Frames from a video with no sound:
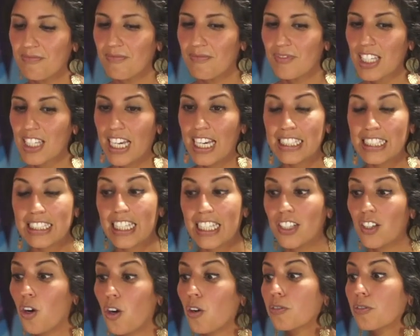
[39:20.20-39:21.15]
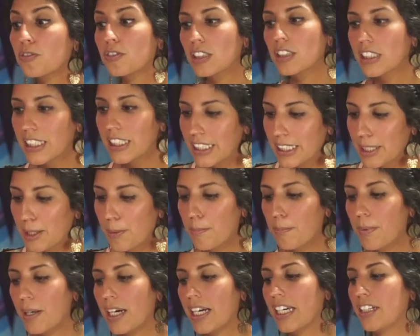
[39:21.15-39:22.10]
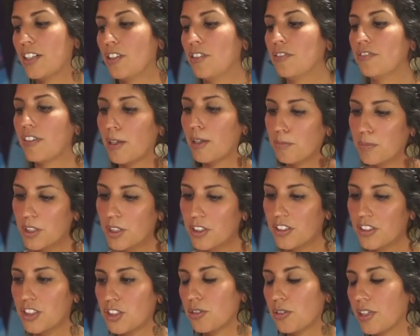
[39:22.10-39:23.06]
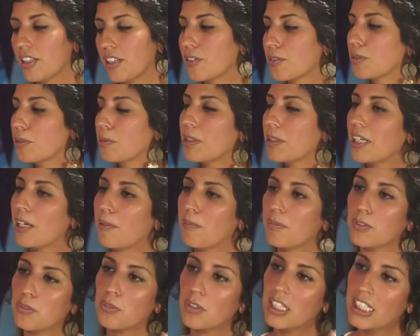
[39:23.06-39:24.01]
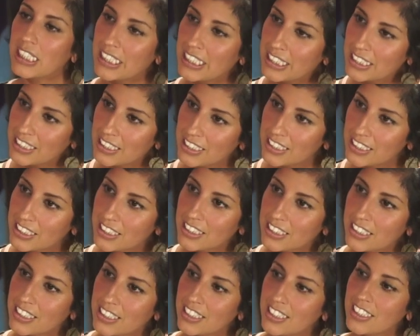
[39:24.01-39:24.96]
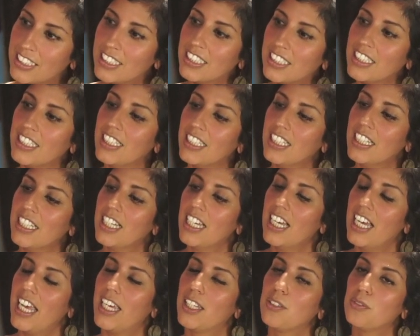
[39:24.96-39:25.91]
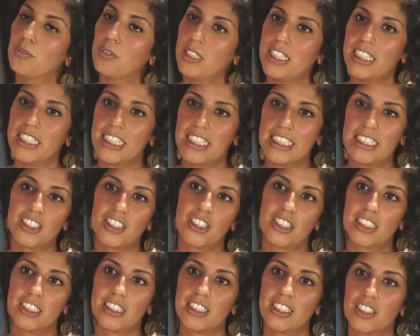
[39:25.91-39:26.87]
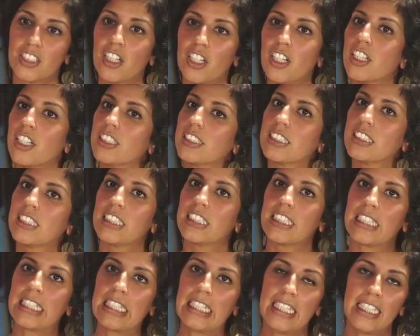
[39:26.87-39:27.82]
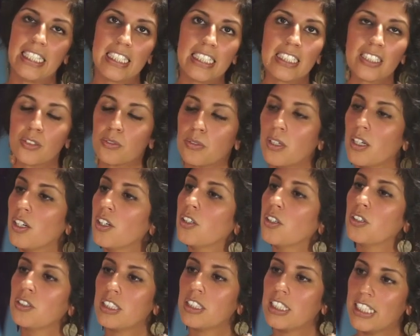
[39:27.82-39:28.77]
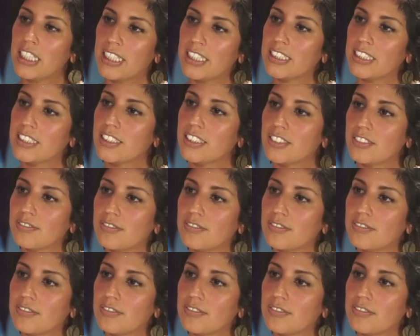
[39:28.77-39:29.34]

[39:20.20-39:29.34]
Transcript: And then hopefully by November, the trailer will be up and running. Mm-hmm. And we can just start hitting the road and